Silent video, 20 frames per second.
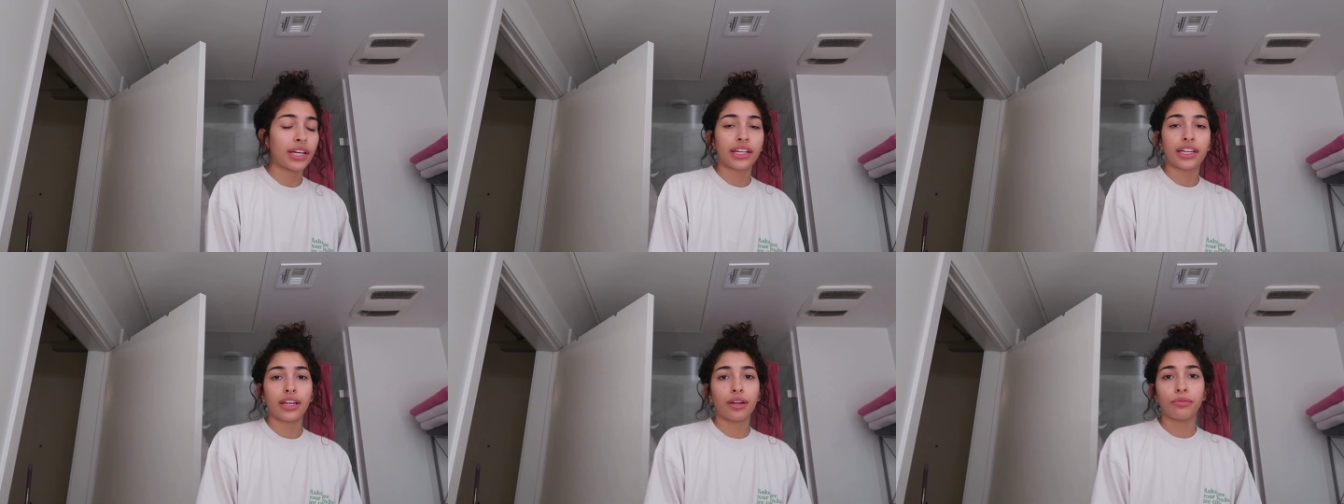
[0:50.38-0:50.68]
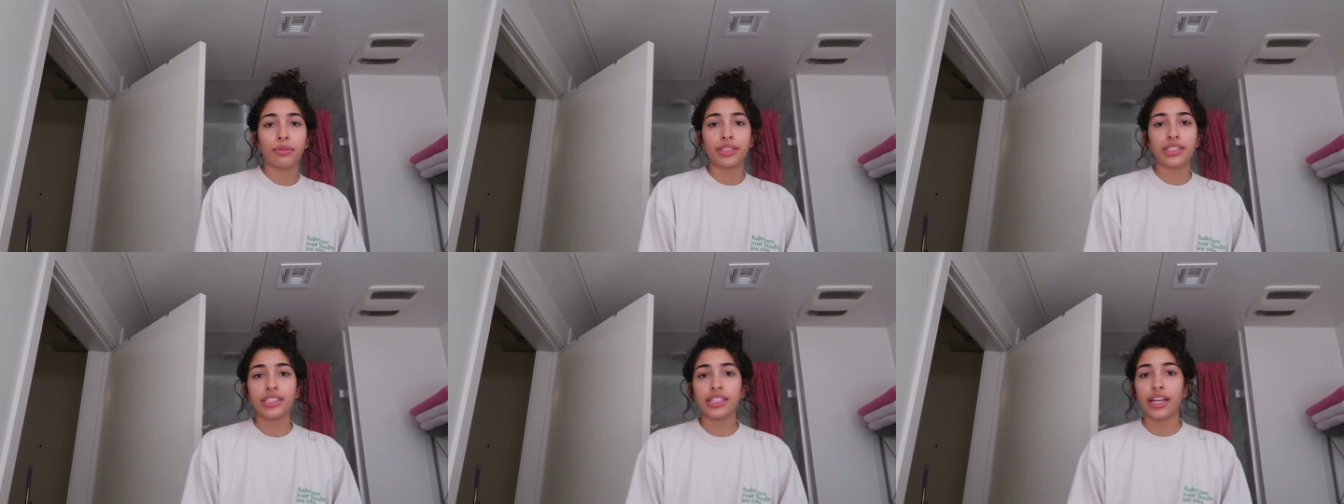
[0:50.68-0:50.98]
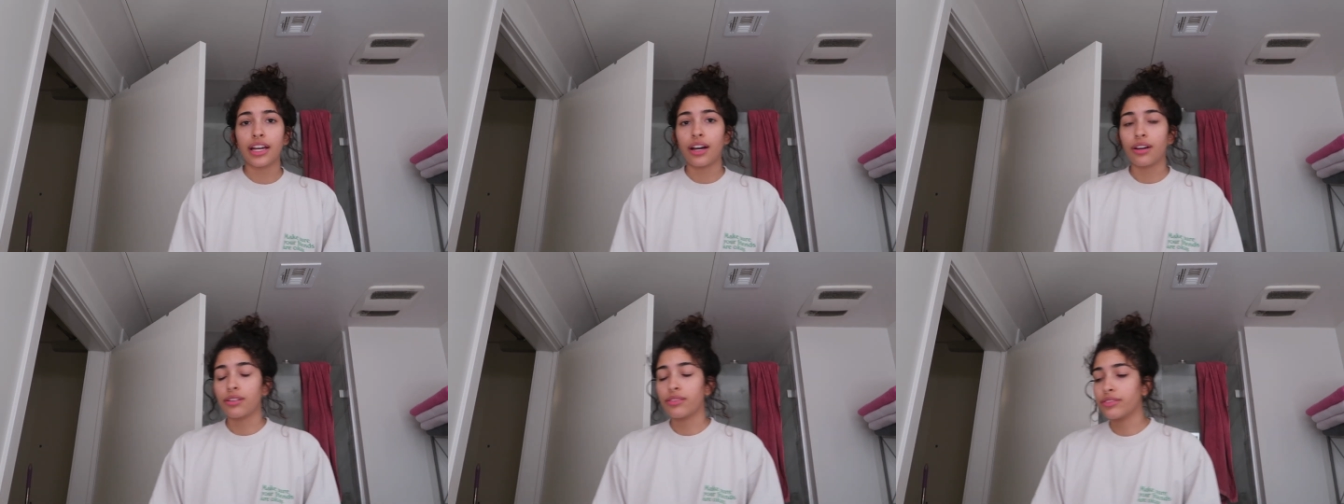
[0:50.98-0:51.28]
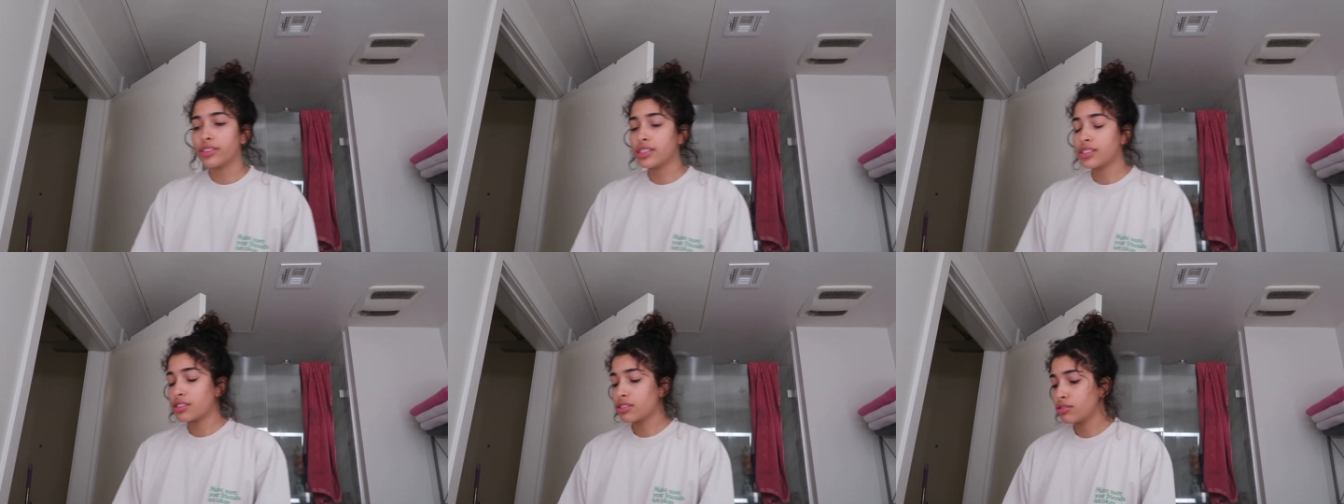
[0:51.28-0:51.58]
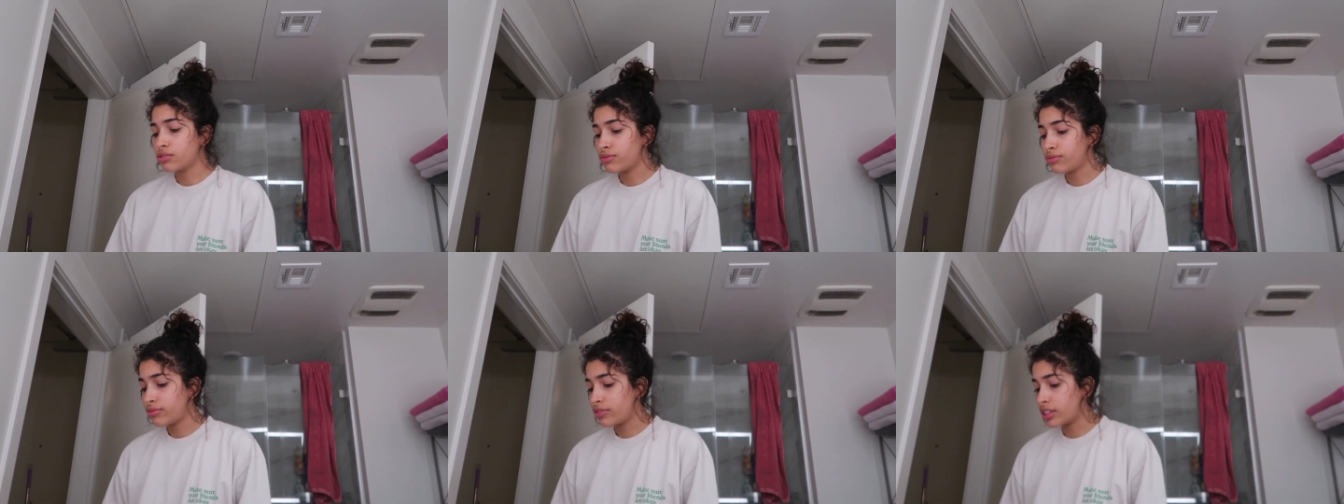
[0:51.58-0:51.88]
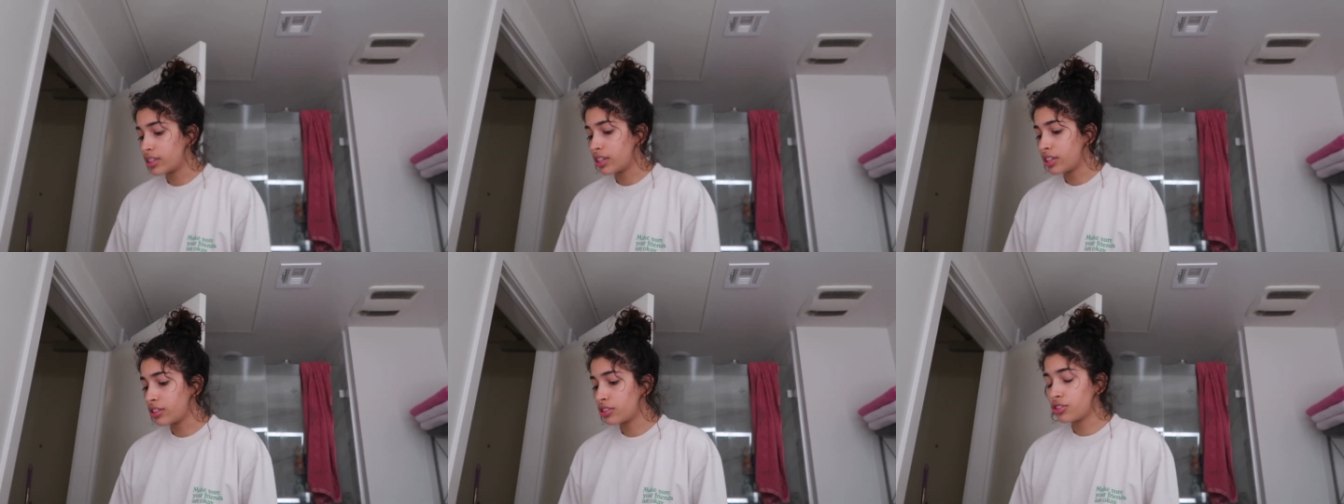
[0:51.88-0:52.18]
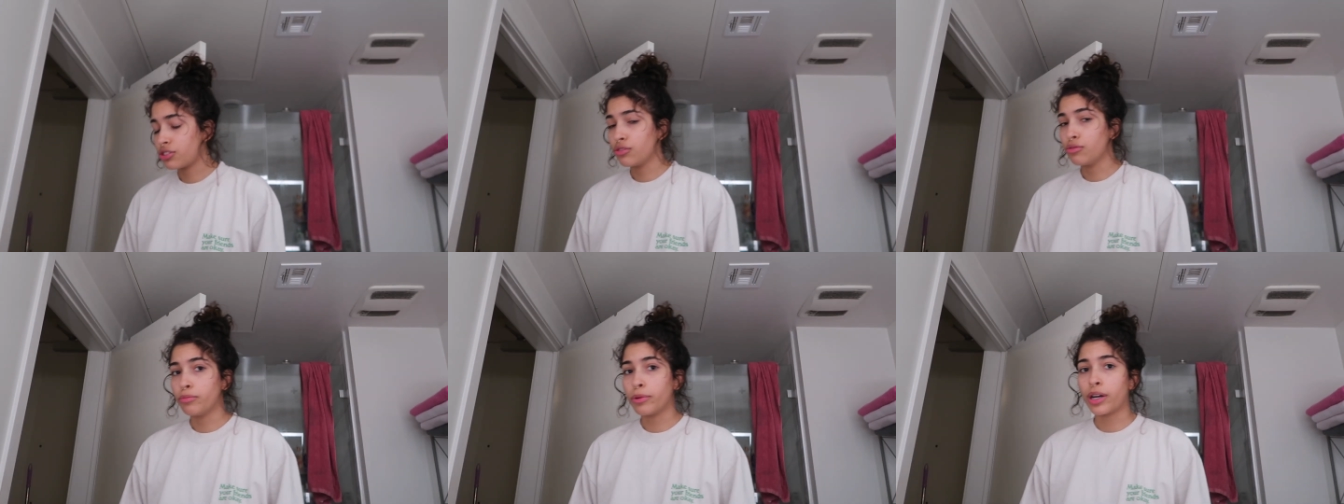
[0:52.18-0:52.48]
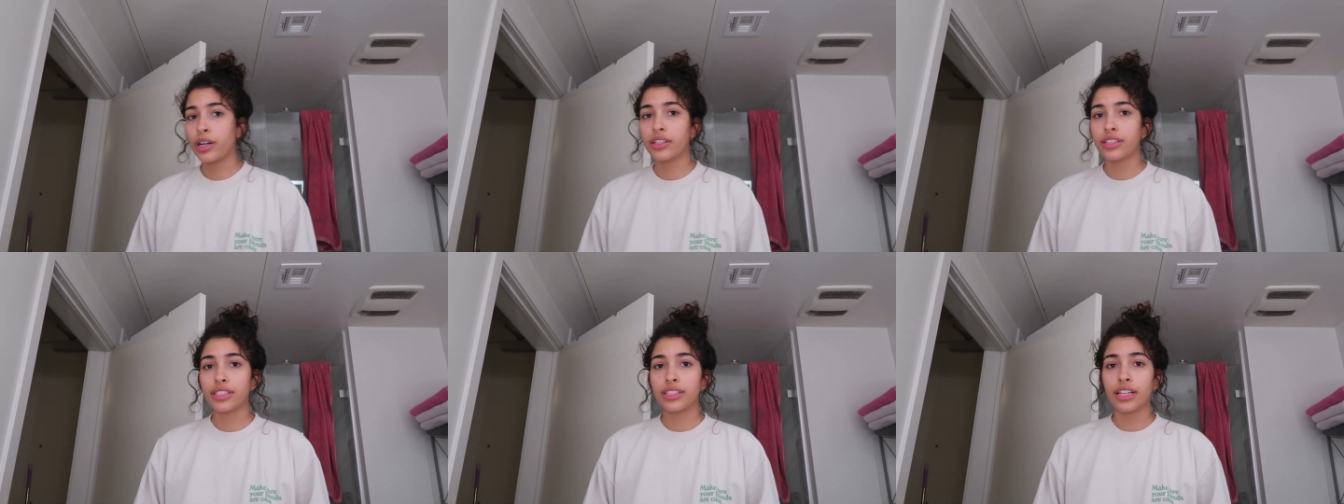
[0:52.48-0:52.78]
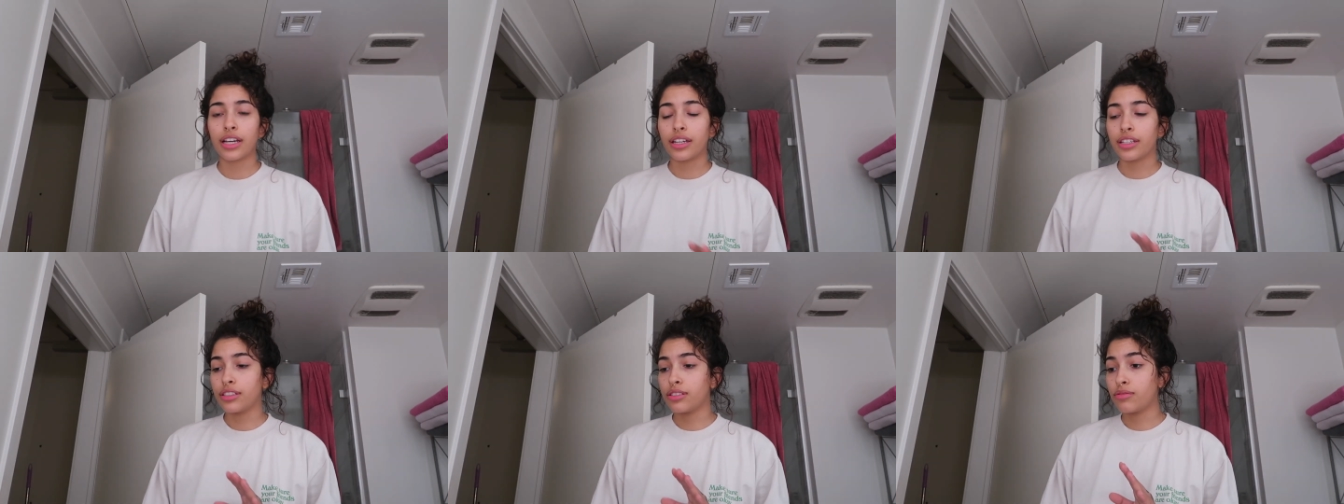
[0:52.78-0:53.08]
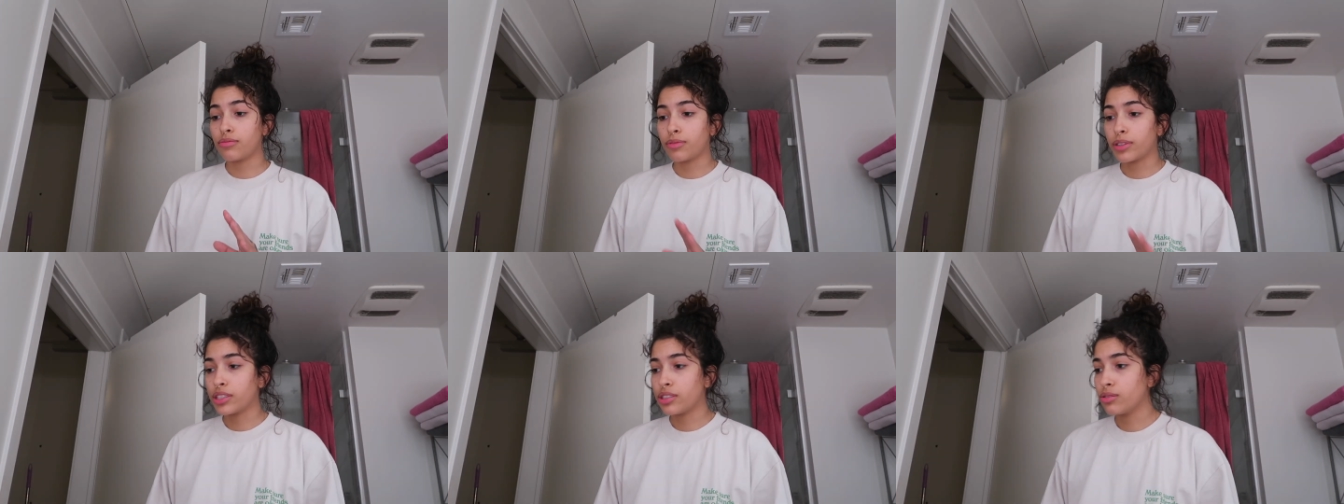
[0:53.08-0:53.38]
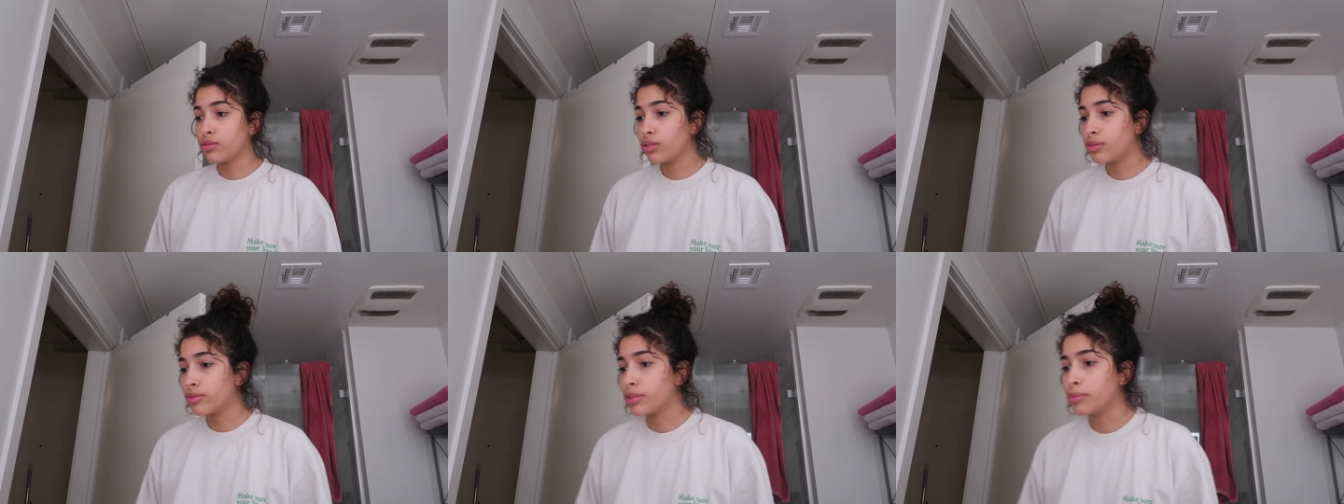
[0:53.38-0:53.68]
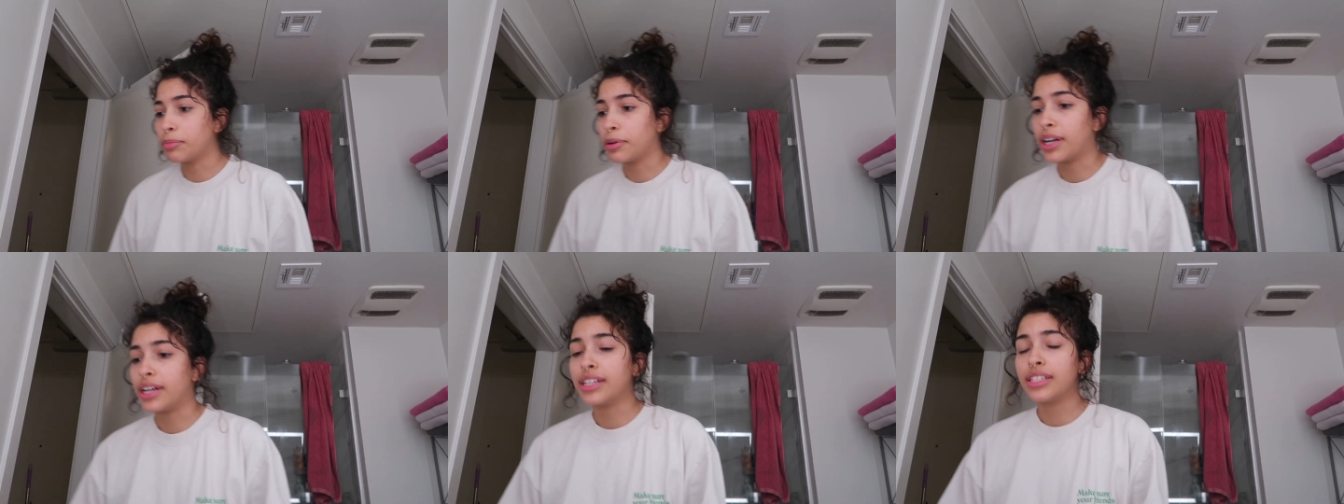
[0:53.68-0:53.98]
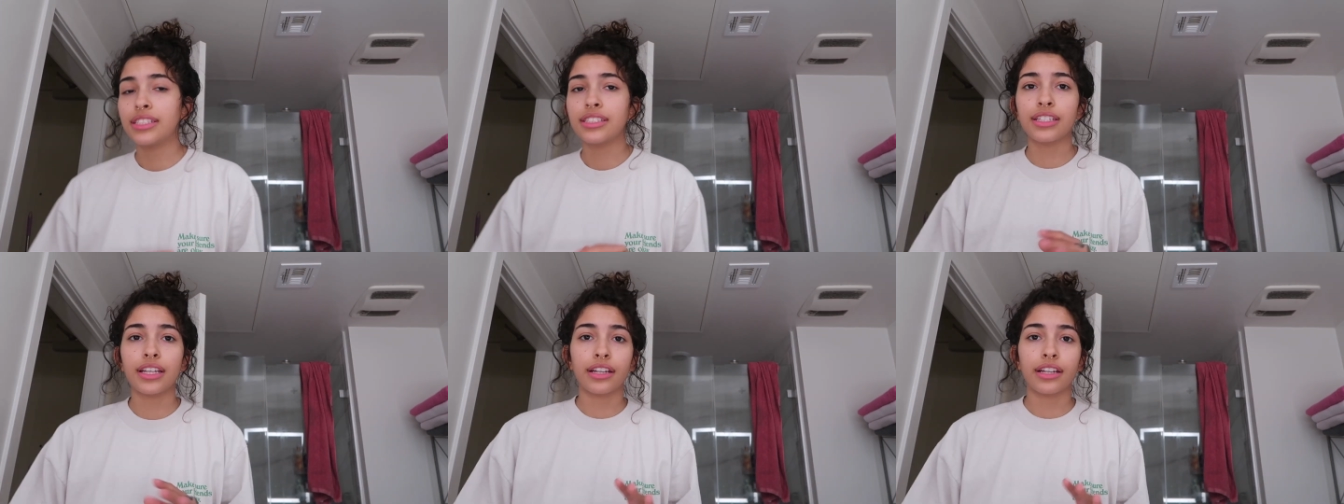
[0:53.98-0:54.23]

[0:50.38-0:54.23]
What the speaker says: I can't wait to get out of this little shoebox that is way too overpriced.